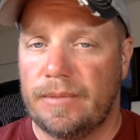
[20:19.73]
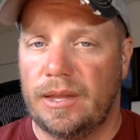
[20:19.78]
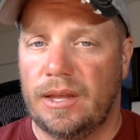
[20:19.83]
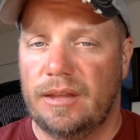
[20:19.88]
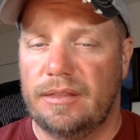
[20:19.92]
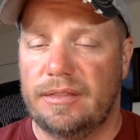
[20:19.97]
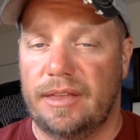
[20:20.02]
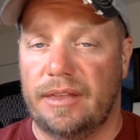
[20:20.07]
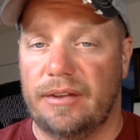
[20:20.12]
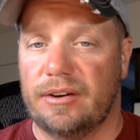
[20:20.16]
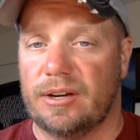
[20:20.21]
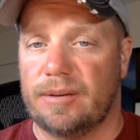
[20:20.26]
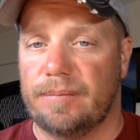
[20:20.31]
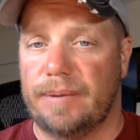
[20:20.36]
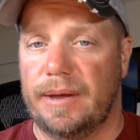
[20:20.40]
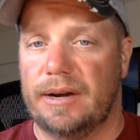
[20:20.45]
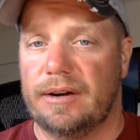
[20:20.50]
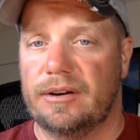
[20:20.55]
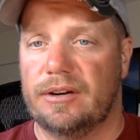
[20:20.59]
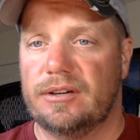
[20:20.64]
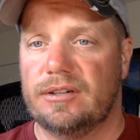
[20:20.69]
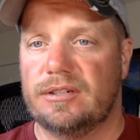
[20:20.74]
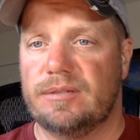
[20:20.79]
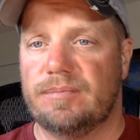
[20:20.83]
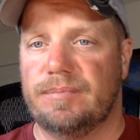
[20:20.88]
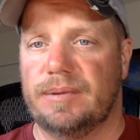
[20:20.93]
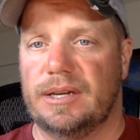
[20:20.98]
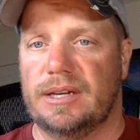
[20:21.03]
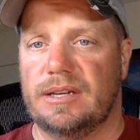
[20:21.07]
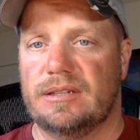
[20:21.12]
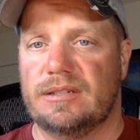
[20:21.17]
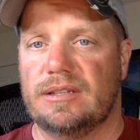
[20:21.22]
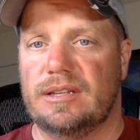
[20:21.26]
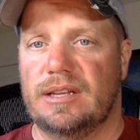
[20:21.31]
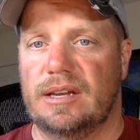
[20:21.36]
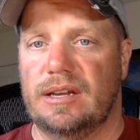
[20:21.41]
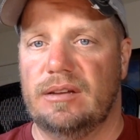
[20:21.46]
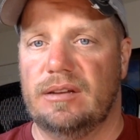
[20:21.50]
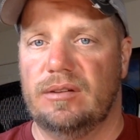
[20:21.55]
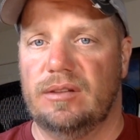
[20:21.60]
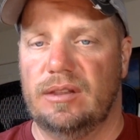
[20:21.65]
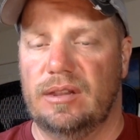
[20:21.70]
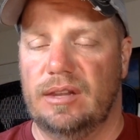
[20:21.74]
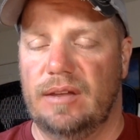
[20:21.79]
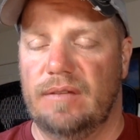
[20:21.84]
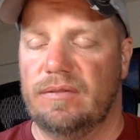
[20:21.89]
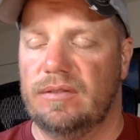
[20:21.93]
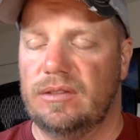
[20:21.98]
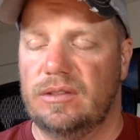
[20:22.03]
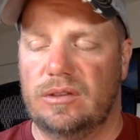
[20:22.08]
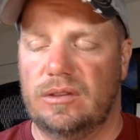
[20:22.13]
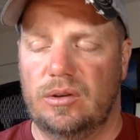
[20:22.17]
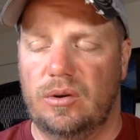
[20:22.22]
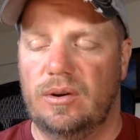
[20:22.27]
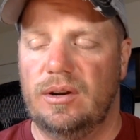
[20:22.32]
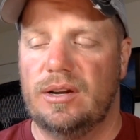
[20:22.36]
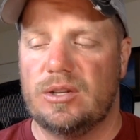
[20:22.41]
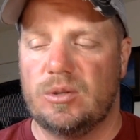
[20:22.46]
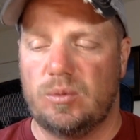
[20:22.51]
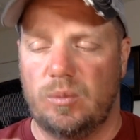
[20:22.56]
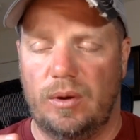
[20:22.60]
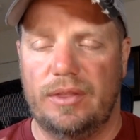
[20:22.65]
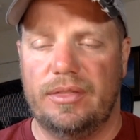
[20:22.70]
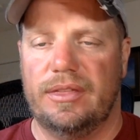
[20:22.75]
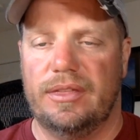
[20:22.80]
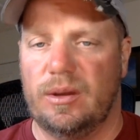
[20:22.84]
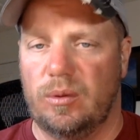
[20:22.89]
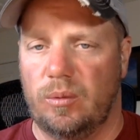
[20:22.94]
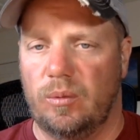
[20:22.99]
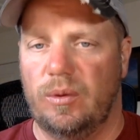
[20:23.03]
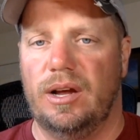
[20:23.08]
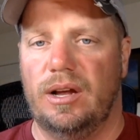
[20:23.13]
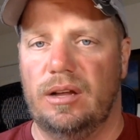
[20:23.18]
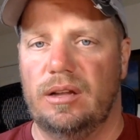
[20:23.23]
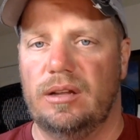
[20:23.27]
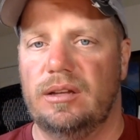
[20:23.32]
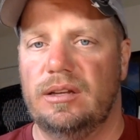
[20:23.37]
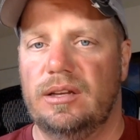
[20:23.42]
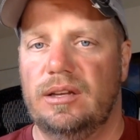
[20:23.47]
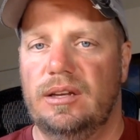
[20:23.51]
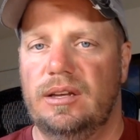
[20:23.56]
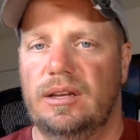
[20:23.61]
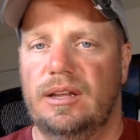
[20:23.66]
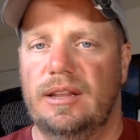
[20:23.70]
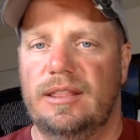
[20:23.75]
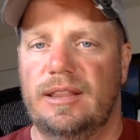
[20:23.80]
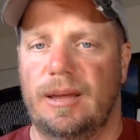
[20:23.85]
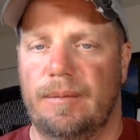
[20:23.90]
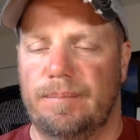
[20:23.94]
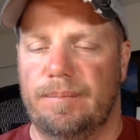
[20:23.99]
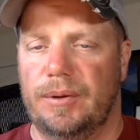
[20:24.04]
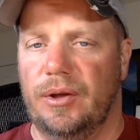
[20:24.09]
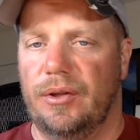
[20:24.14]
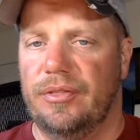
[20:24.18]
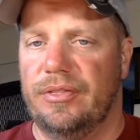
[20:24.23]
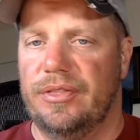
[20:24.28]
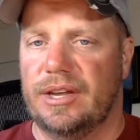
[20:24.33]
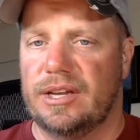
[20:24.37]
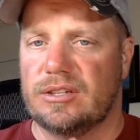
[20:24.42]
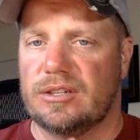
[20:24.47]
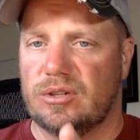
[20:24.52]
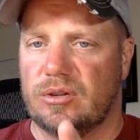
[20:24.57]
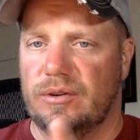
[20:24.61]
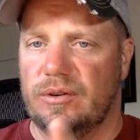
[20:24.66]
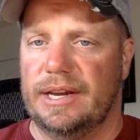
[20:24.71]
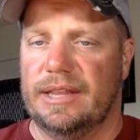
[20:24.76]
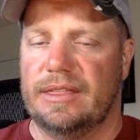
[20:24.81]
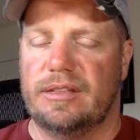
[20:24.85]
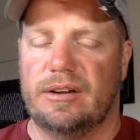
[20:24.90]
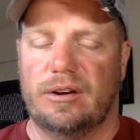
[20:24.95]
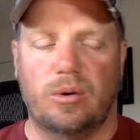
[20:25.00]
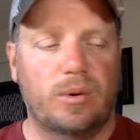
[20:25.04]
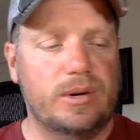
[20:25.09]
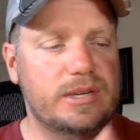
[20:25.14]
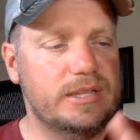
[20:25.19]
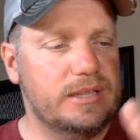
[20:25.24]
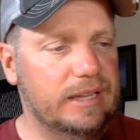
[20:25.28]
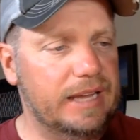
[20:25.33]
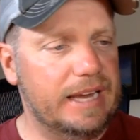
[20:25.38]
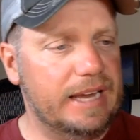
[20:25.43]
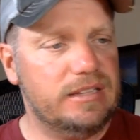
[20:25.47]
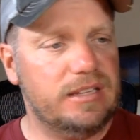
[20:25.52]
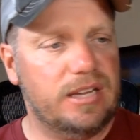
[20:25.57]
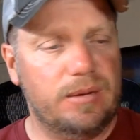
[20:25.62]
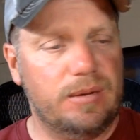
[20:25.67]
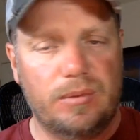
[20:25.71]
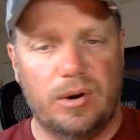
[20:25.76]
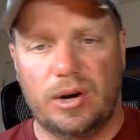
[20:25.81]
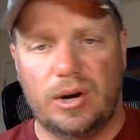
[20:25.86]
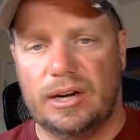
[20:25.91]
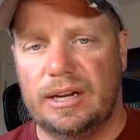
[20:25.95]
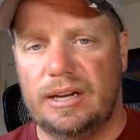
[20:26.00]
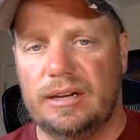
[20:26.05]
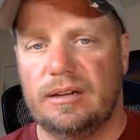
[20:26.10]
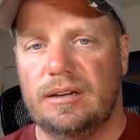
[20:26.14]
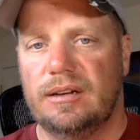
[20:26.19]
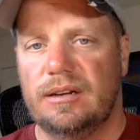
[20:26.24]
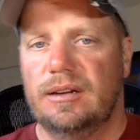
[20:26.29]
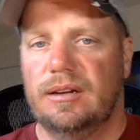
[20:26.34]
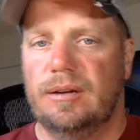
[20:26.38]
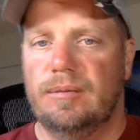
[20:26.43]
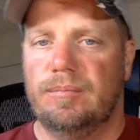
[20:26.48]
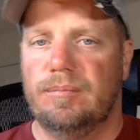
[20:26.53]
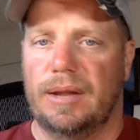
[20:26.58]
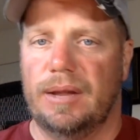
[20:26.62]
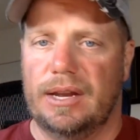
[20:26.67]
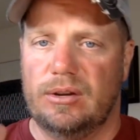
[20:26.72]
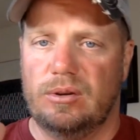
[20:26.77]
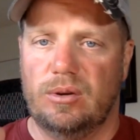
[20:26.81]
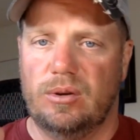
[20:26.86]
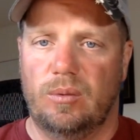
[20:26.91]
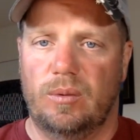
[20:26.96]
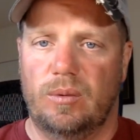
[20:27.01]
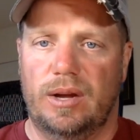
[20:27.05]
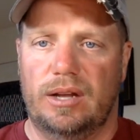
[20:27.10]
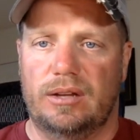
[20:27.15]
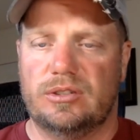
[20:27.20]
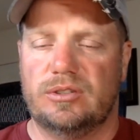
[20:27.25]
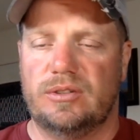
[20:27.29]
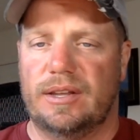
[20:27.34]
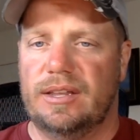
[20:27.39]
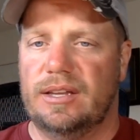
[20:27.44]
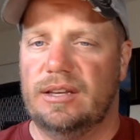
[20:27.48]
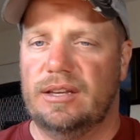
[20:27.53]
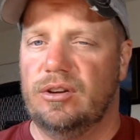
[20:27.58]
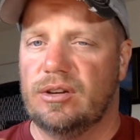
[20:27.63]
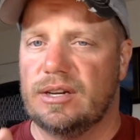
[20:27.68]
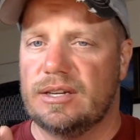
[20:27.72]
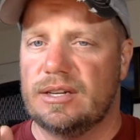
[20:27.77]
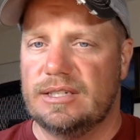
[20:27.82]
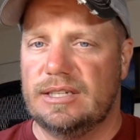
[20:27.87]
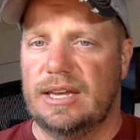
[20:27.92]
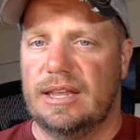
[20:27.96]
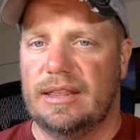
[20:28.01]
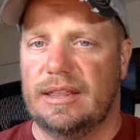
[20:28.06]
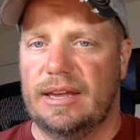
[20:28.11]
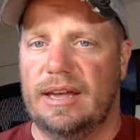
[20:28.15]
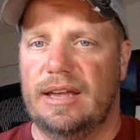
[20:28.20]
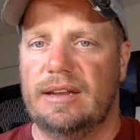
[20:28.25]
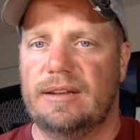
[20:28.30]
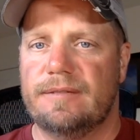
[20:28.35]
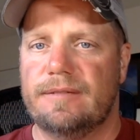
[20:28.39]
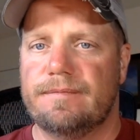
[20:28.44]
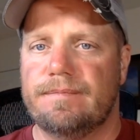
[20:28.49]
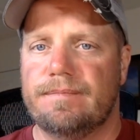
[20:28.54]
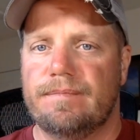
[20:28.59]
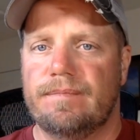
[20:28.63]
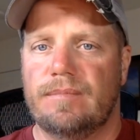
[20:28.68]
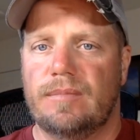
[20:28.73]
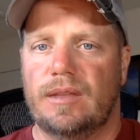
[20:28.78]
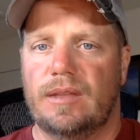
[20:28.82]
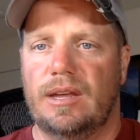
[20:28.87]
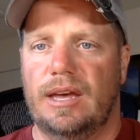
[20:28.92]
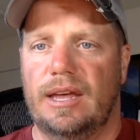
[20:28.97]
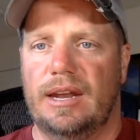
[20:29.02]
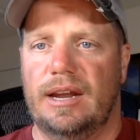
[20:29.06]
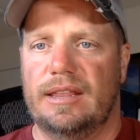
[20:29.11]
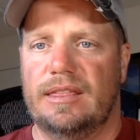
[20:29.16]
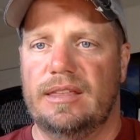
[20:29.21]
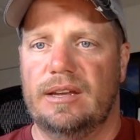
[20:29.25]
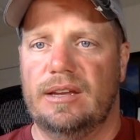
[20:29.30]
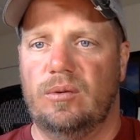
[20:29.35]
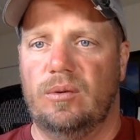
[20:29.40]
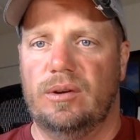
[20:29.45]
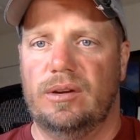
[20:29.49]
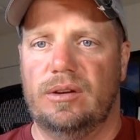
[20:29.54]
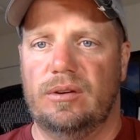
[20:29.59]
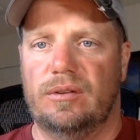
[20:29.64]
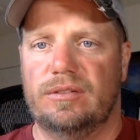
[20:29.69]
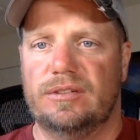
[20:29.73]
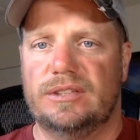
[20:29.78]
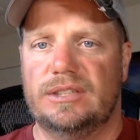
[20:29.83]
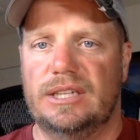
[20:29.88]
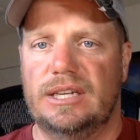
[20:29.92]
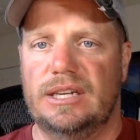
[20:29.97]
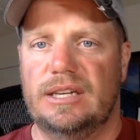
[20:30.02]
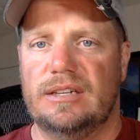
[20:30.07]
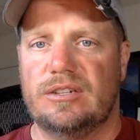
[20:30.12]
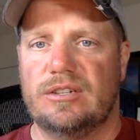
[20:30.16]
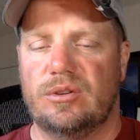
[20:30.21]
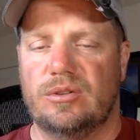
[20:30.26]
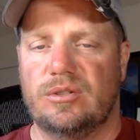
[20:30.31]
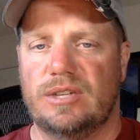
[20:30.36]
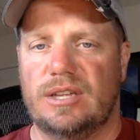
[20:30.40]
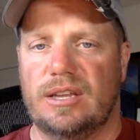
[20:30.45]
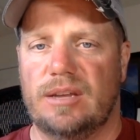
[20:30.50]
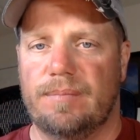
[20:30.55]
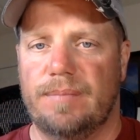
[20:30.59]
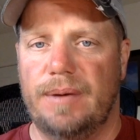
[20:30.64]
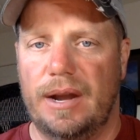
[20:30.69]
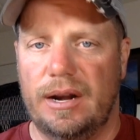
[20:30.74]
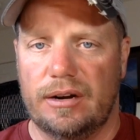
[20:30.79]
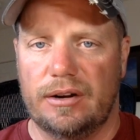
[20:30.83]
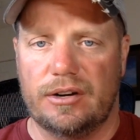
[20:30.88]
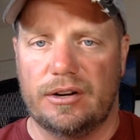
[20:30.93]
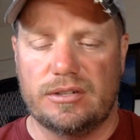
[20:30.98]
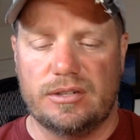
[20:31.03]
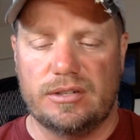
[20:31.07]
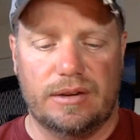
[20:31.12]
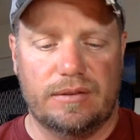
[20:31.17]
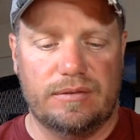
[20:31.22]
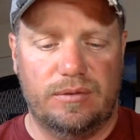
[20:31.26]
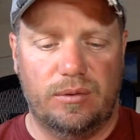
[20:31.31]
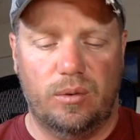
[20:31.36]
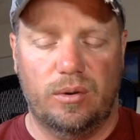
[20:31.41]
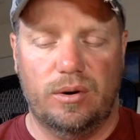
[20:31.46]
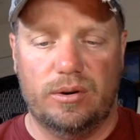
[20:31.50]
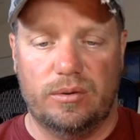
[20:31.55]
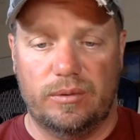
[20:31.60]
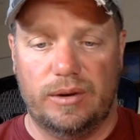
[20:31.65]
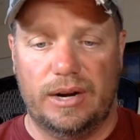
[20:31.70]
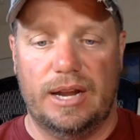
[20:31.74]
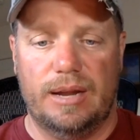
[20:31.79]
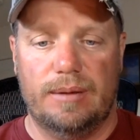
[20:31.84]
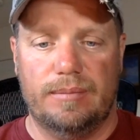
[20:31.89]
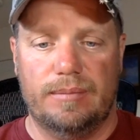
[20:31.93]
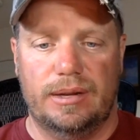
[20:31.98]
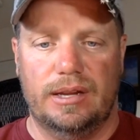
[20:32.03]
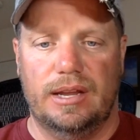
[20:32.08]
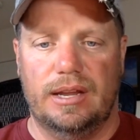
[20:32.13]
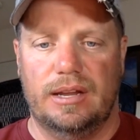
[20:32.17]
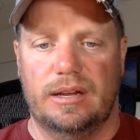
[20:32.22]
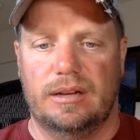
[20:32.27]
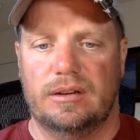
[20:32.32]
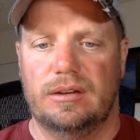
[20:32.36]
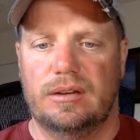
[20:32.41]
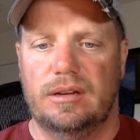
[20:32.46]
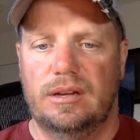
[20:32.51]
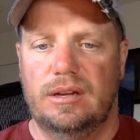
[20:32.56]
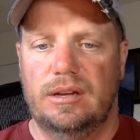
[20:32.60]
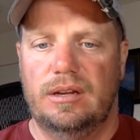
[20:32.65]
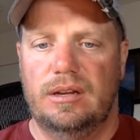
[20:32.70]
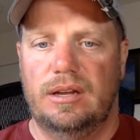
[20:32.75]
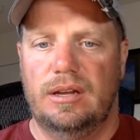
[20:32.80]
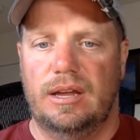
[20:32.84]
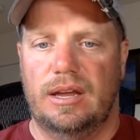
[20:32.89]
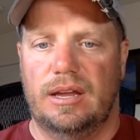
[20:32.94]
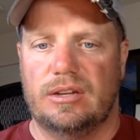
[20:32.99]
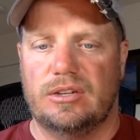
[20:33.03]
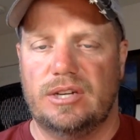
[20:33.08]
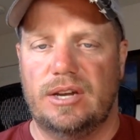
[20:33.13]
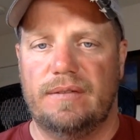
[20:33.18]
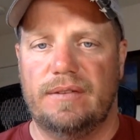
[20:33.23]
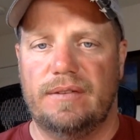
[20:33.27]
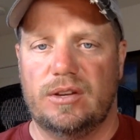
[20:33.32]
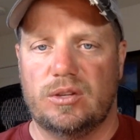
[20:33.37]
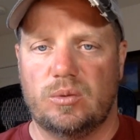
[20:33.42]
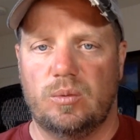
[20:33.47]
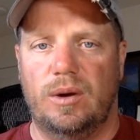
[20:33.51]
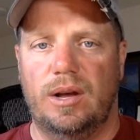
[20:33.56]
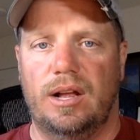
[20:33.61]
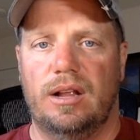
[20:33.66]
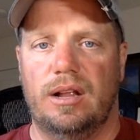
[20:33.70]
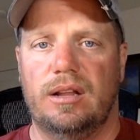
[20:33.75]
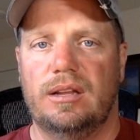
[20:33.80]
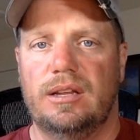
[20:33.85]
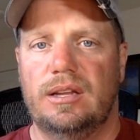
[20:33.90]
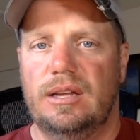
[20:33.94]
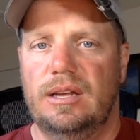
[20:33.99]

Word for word: than their competitors, because if Toyota does one thing well, they build things great. They're always late to the market, but they do it well. So I think you're going to see that. And I think what you'll see is you'll see the competitors like Ford and Ram and Chevy as well